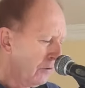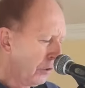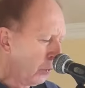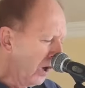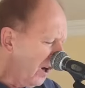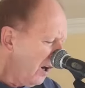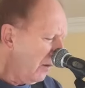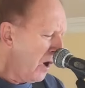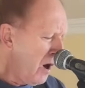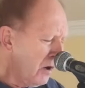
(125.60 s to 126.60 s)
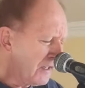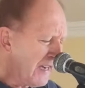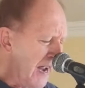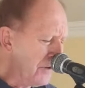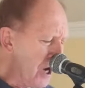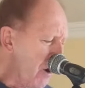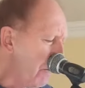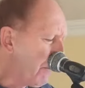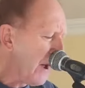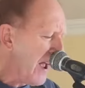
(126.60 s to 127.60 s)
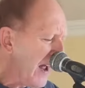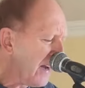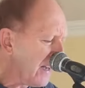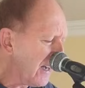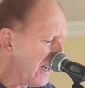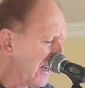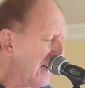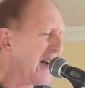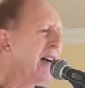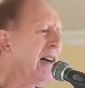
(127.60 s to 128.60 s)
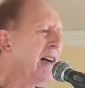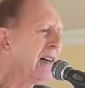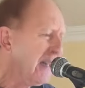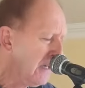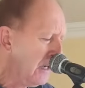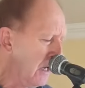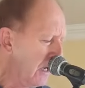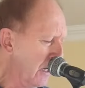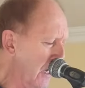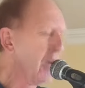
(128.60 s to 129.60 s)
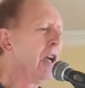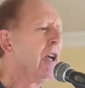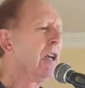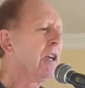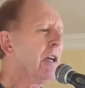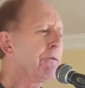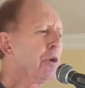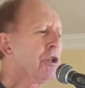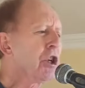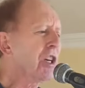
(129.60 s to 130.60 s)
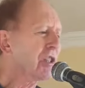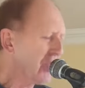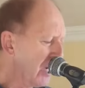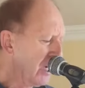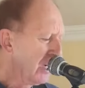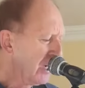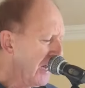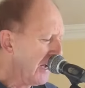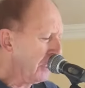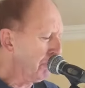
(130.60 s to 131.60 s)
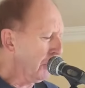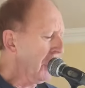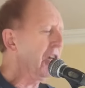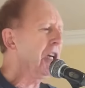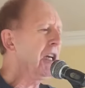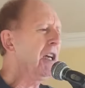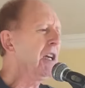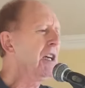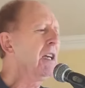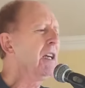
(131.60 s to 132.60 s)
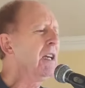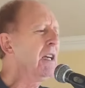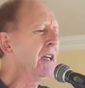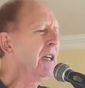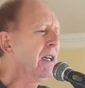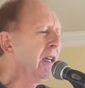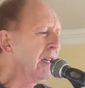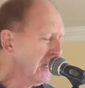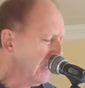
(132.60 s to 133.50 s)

The world won't get no better if we just let it be.